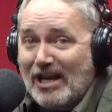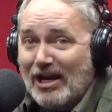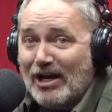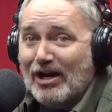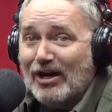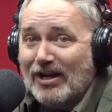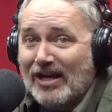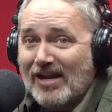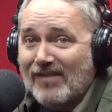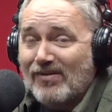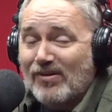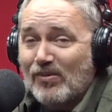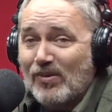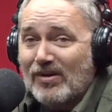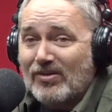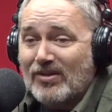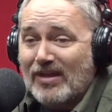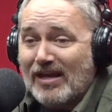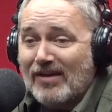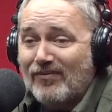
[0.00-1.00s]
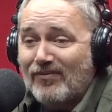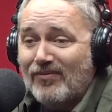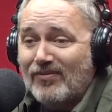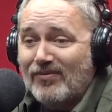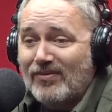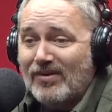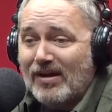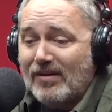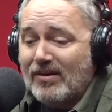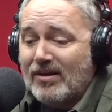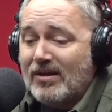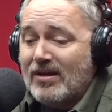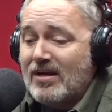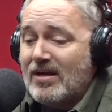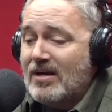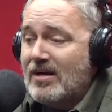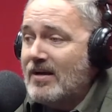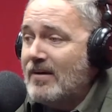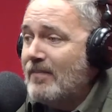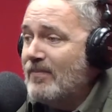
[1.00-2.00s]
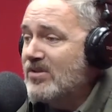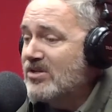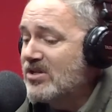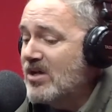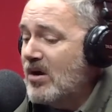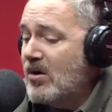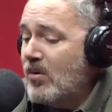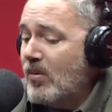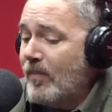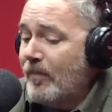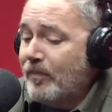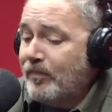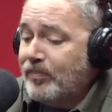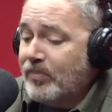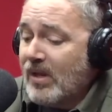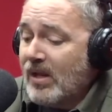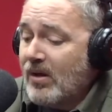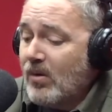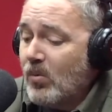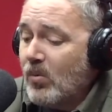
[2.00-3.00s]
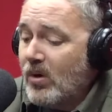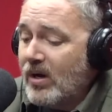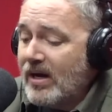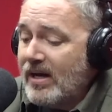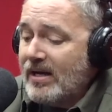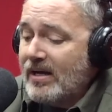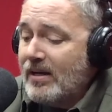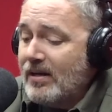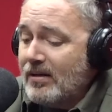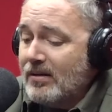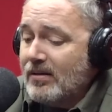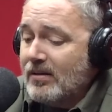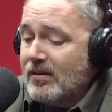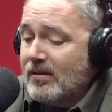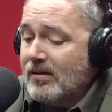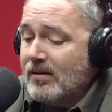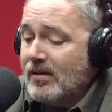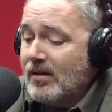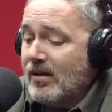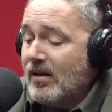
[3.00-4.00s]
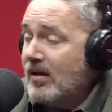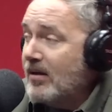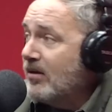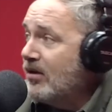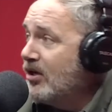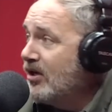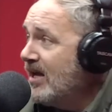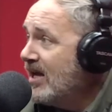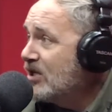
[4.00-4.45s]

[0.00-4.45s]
here, given what they've done. So we're going to. Your